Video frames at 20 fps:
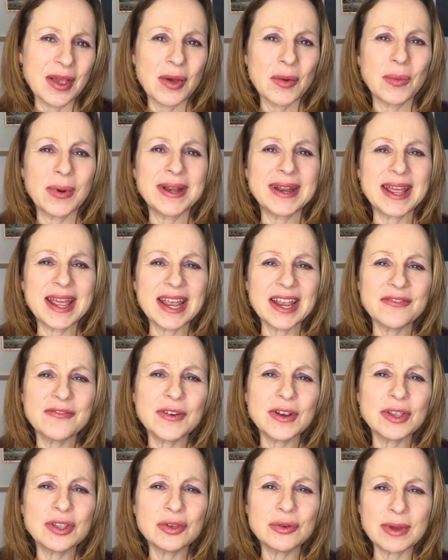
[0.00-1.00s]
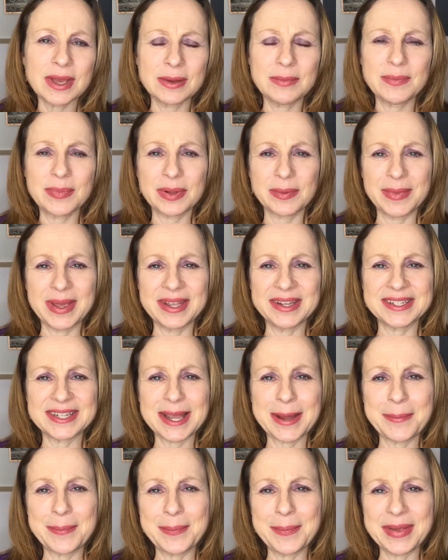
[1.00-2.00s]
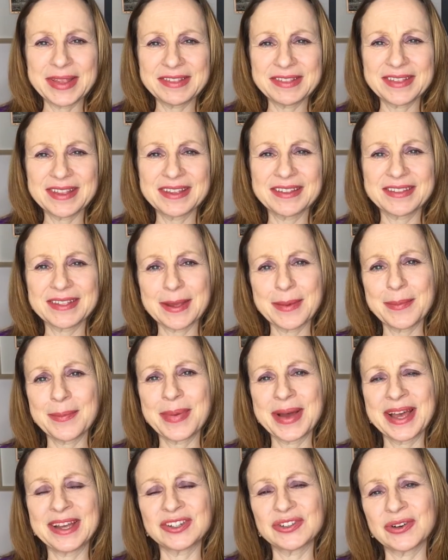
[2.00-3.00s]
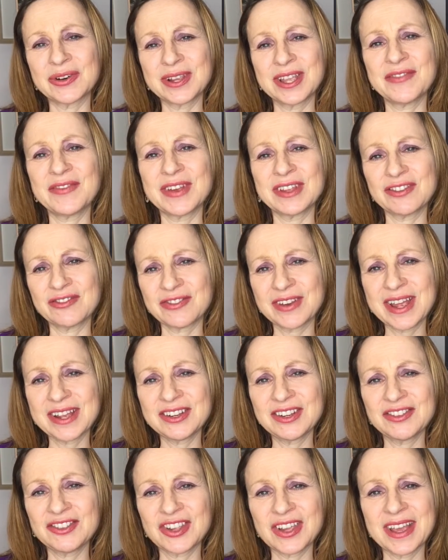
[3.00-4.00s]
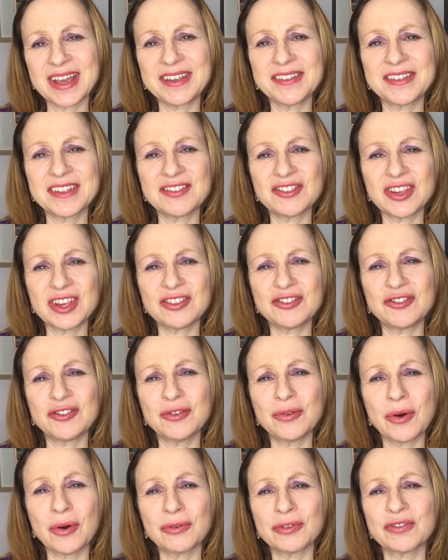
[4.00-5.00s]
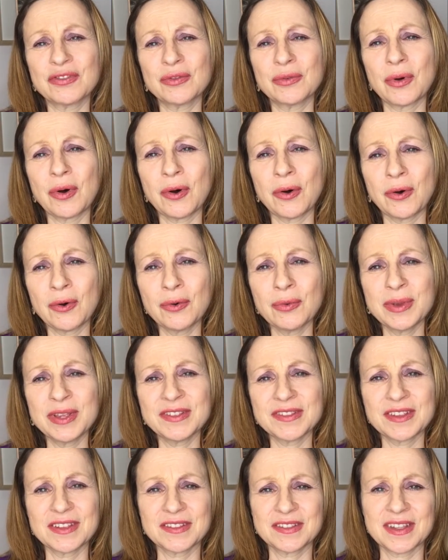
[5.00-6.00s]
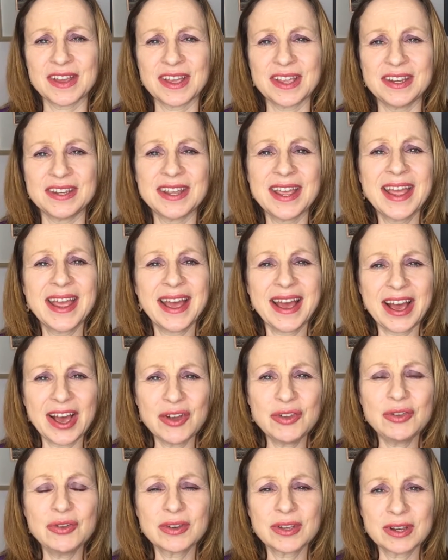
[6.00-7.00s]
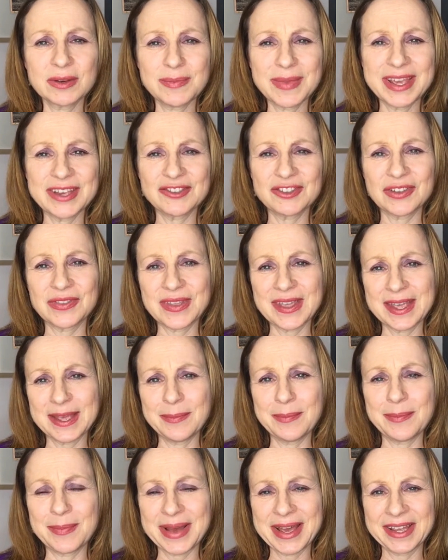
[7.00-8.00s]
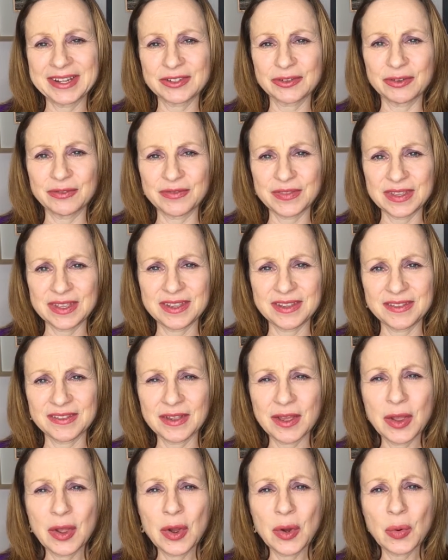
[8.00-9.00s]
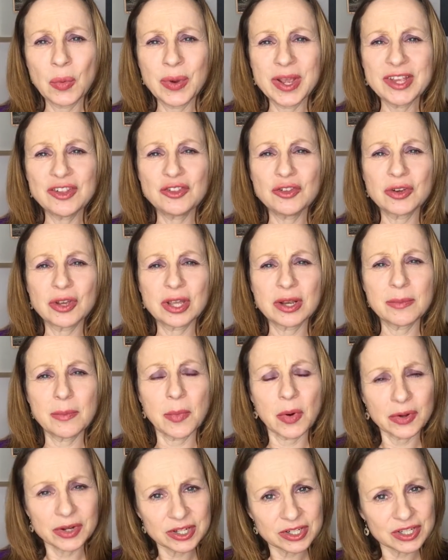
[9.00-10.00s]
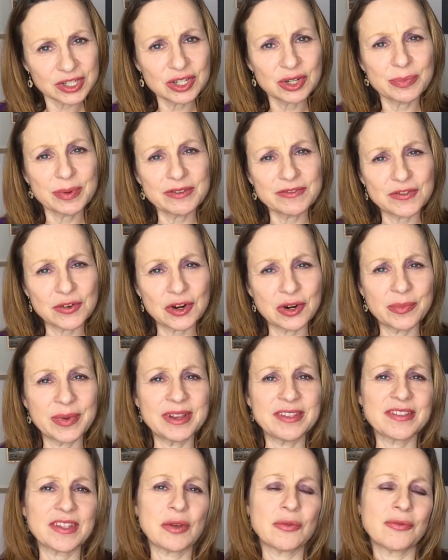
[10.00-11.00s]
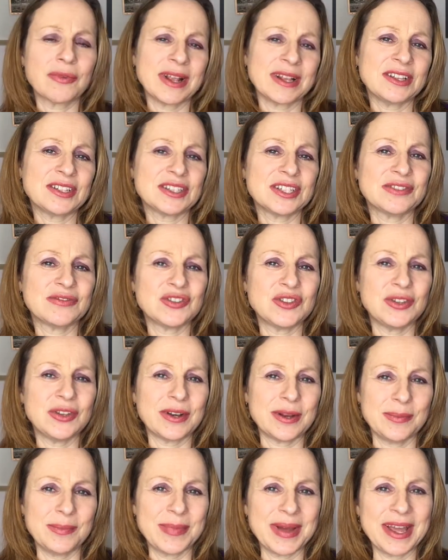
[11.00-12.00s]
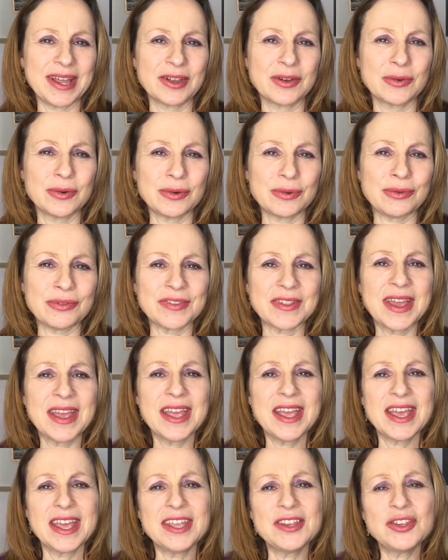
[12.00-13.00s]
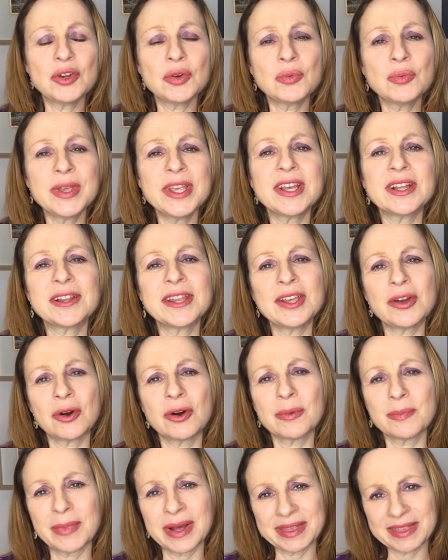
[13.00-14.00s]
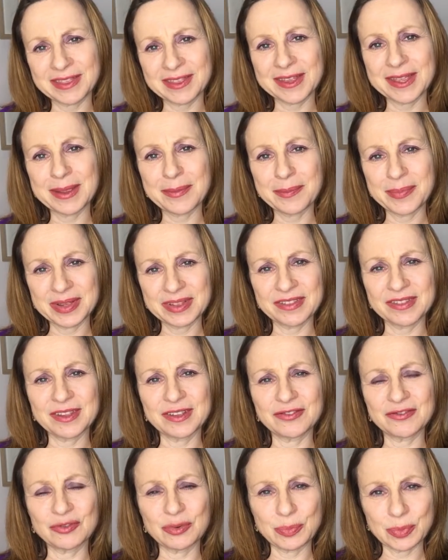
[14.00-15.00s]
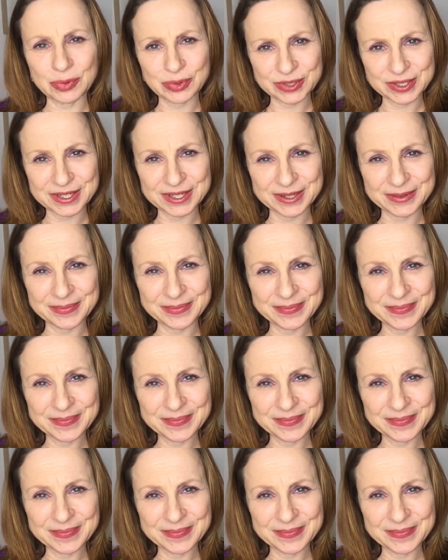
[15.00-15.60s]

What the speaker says: Whenever you implement a business impact or giving strategy, I suggest you also always decide how you can measure the impact of these, ways you can monitor your performance relative to your impact goals in your weekly or monthly business reporting.